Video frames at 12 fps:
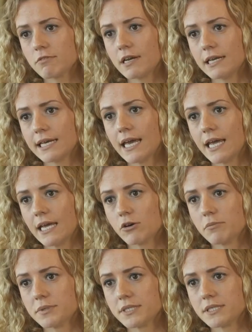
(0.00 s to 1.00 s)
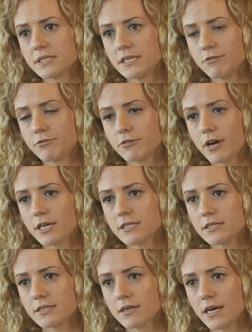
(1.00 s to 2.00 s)
Really key competency for
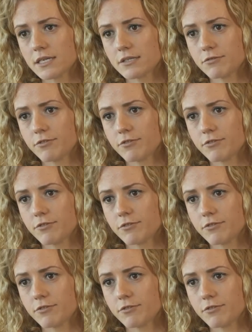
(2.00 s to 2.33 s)
us as